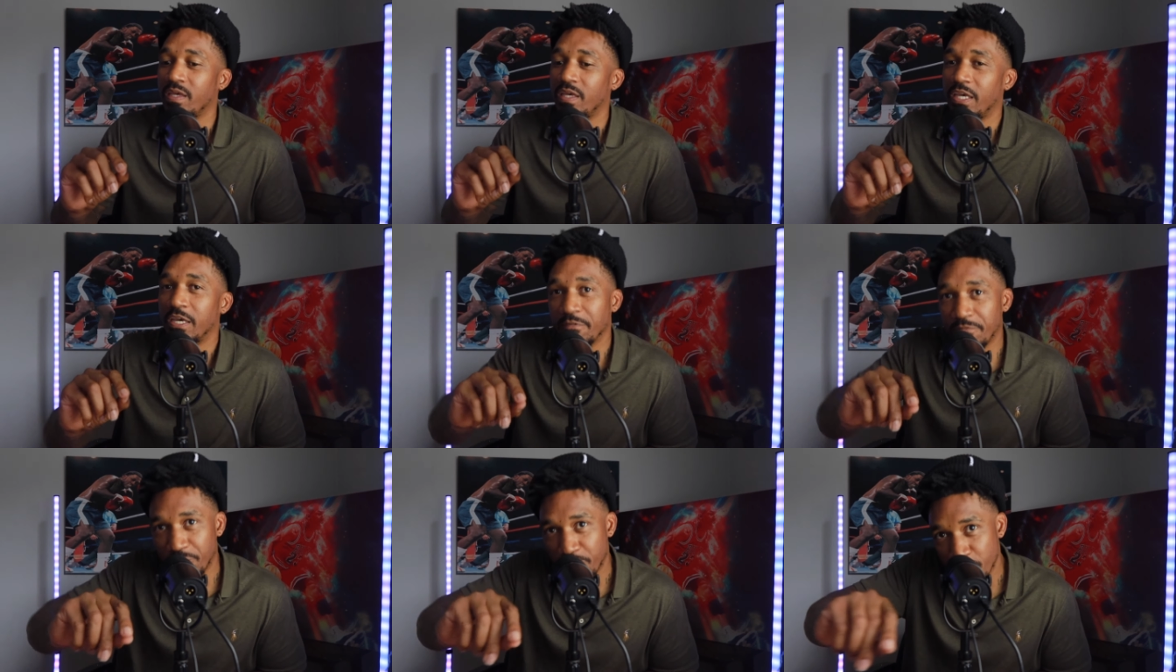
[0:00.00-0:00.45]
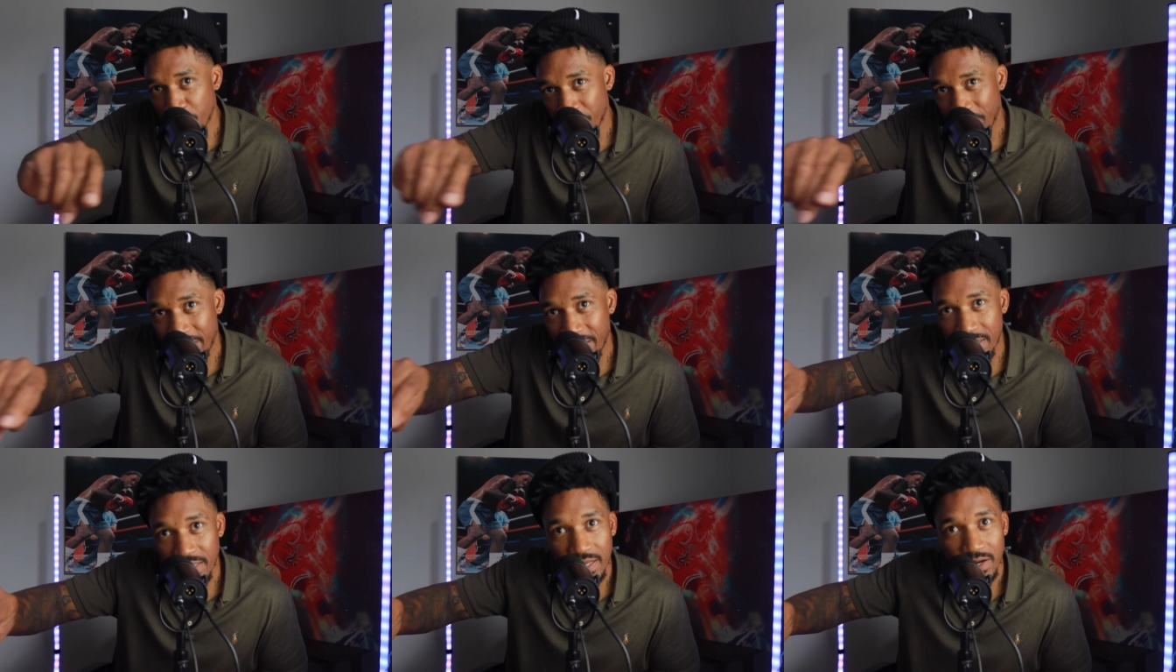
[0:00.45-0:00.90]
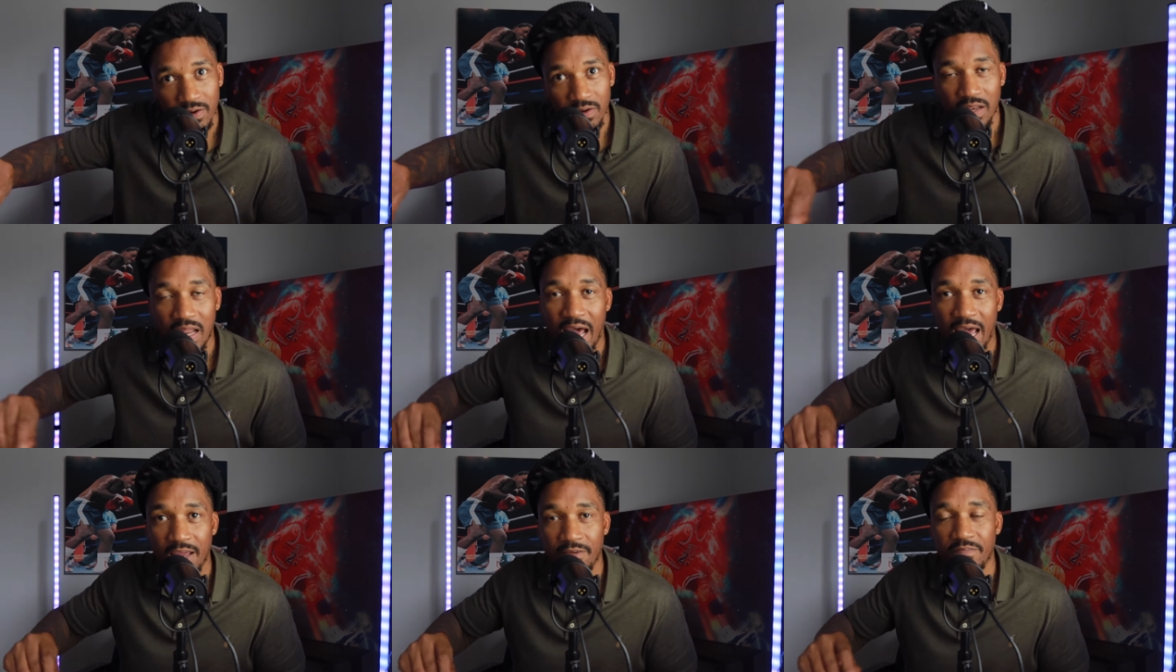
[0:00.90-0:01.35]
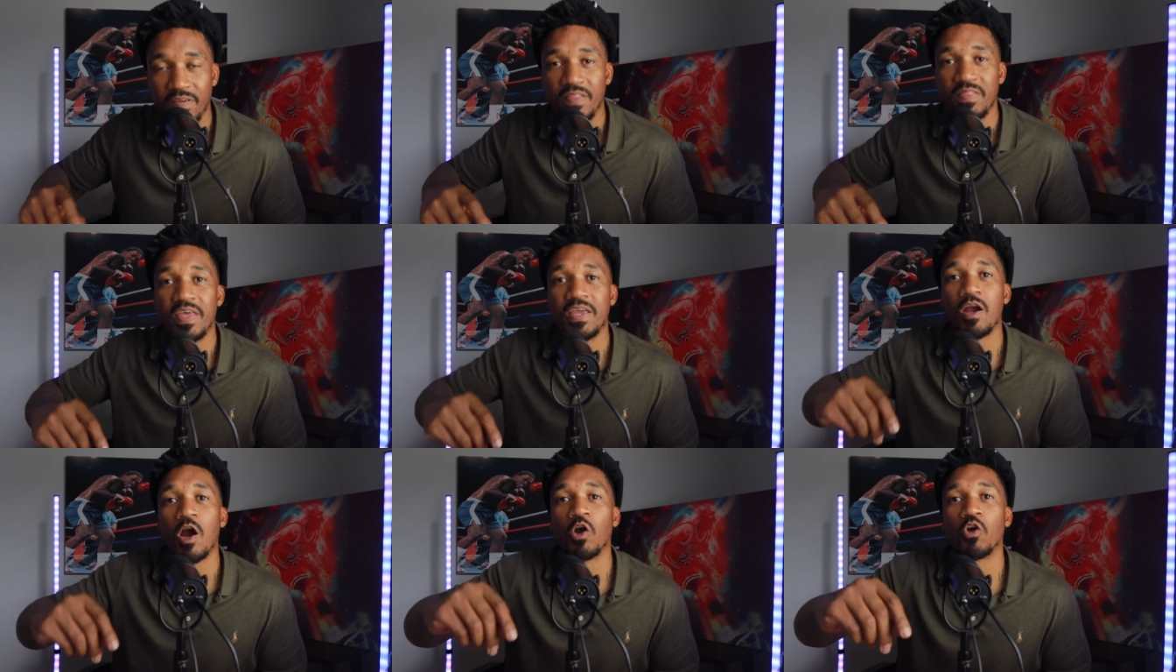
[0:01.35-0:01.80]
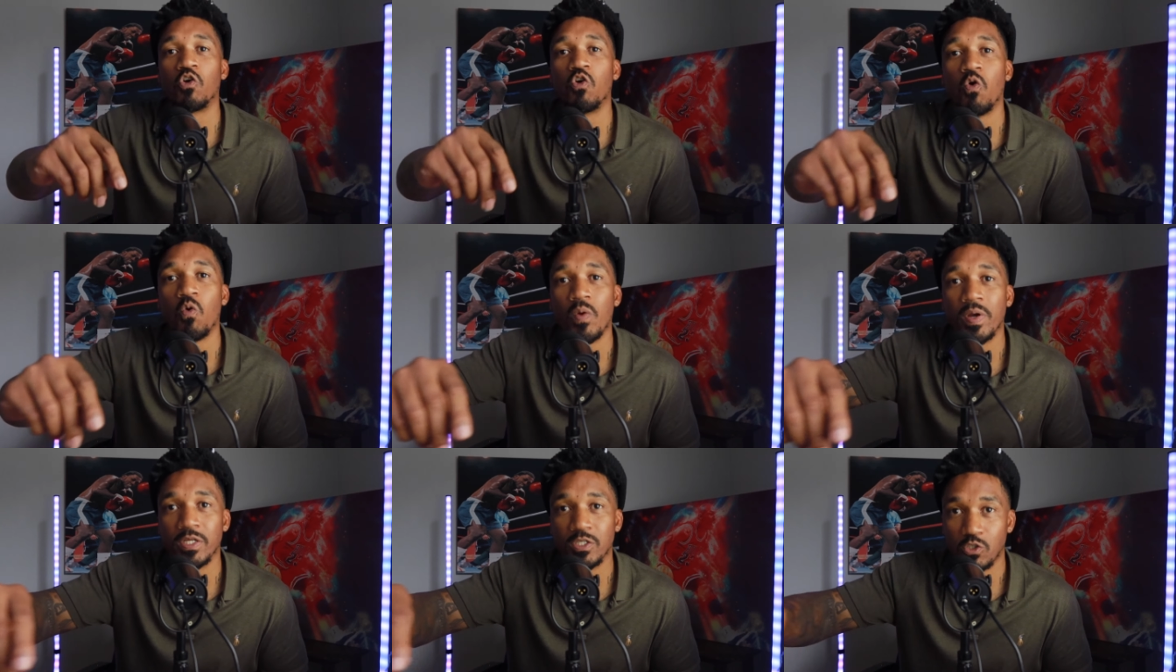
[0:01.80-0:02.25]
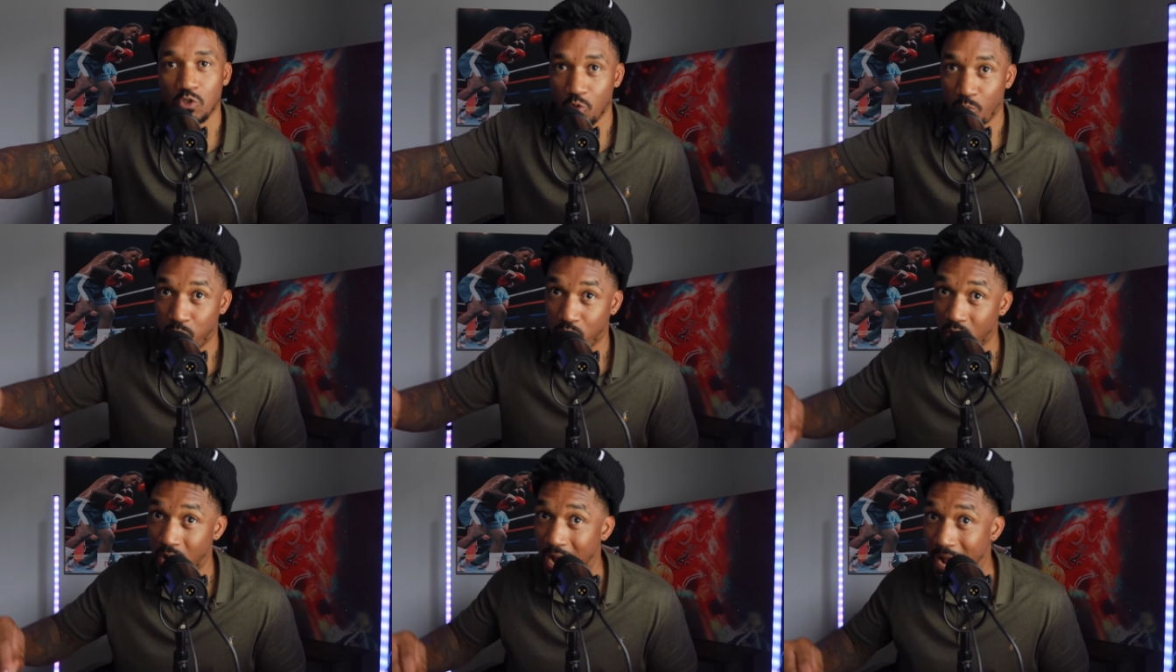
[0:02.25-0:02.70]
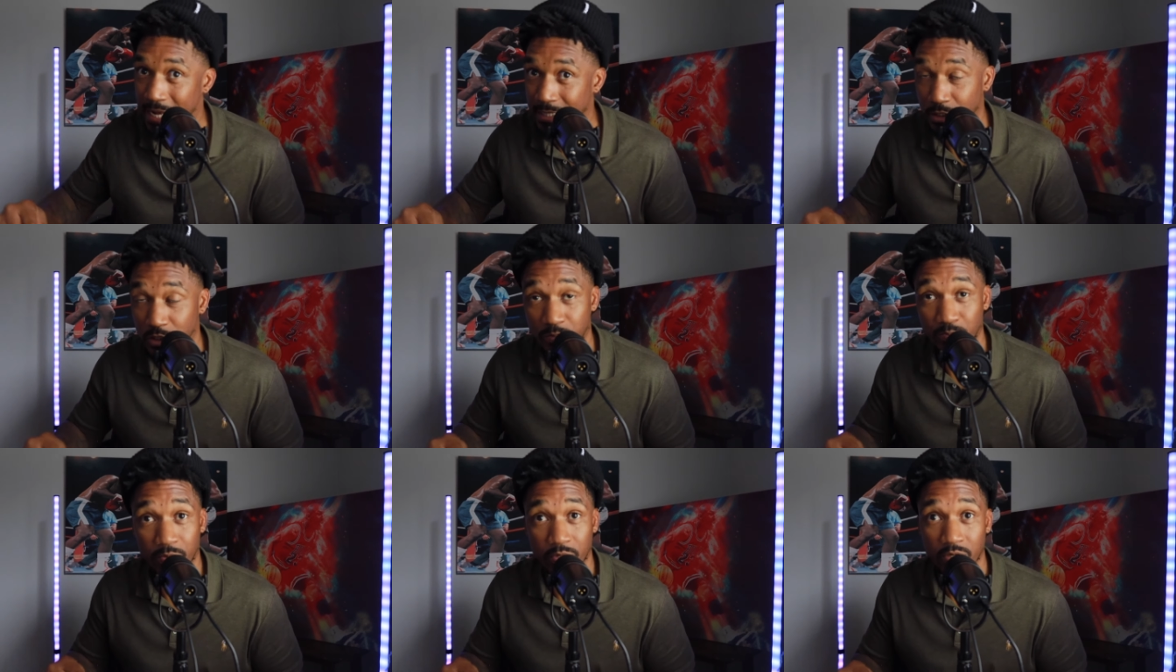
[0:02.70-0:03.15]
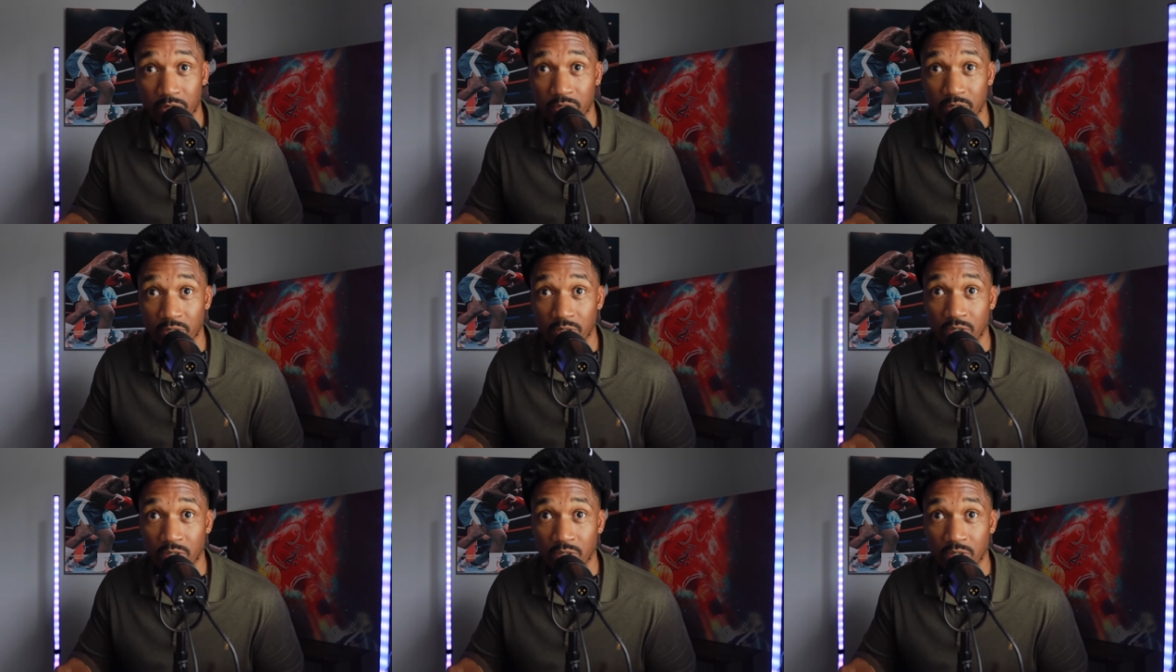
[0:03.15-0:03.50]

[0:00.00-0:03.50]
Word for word: if you're in their life, they are going to prosper.